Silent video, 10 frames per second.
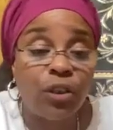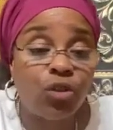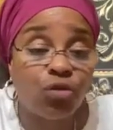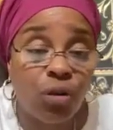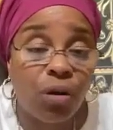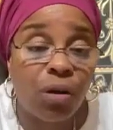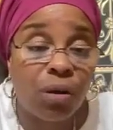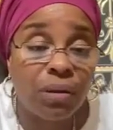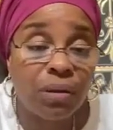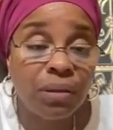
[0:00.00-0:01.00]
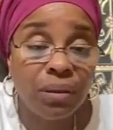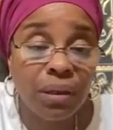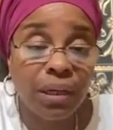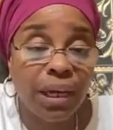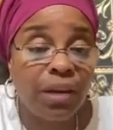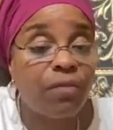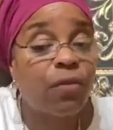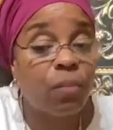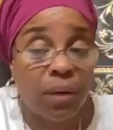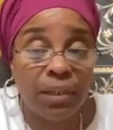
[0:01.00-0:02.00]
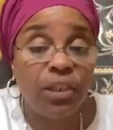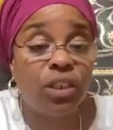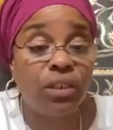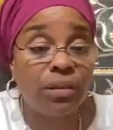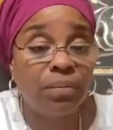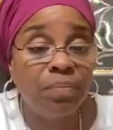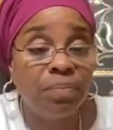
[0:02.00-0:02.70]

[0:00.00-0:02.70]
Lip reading: Strong information.